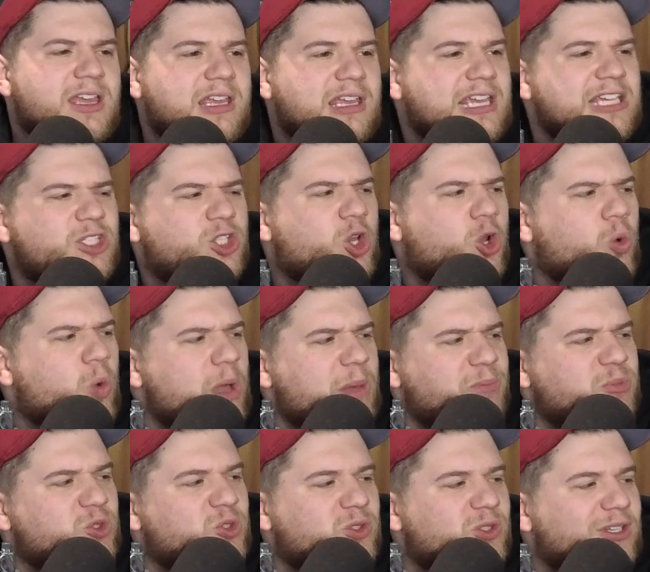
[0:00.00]
talk. if he doesn't his talk,
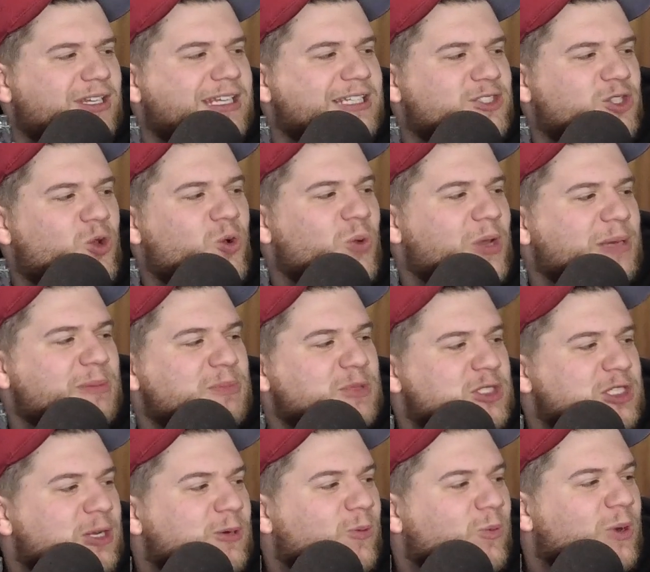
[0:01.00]
quips, his
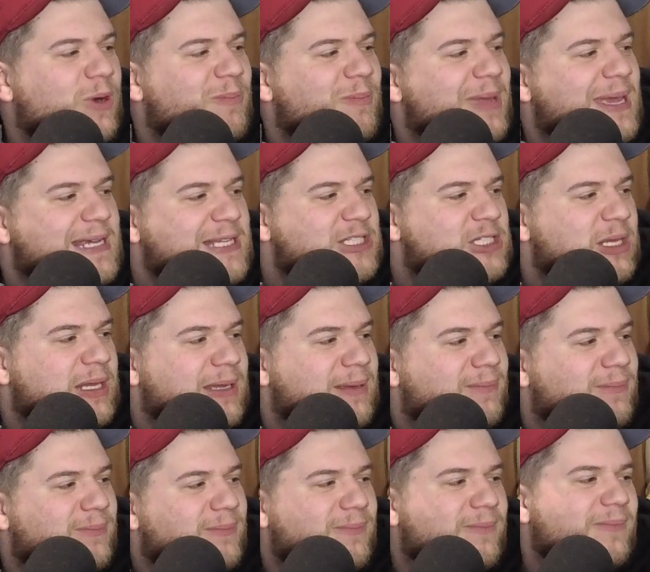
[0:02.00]
quips are what makes him.